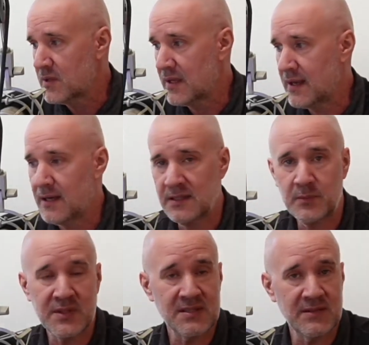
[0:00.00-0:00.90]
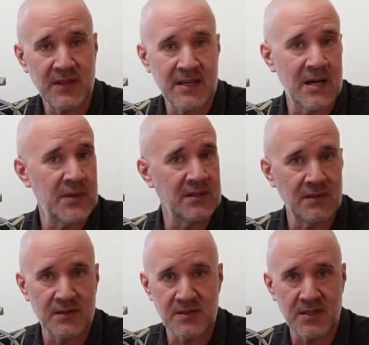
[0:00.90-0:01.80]
Please leave a comment
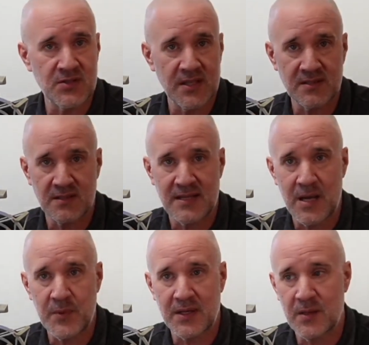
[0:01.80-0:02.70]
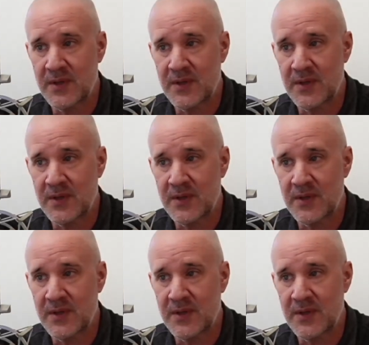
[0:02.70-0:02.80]
or suggest a topic.